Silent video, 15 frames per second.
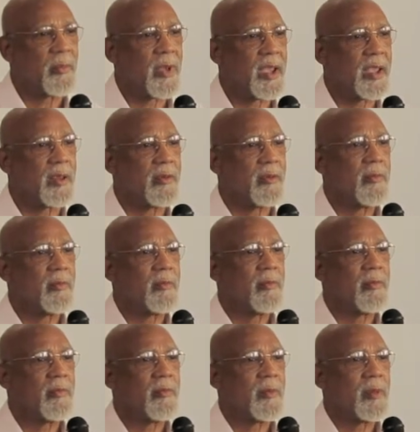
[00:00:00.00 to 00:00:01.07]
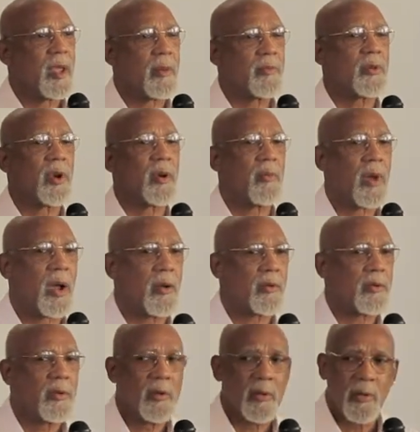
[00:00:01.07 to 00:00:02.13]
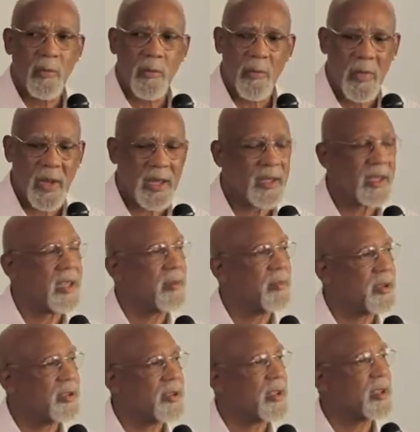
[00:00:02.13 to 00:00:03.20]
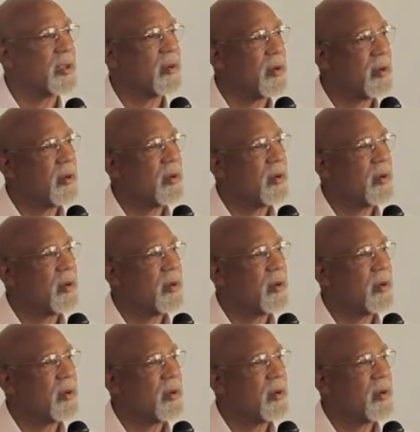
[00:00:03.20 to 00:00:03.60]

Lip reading: men, I'm talking about men in particular,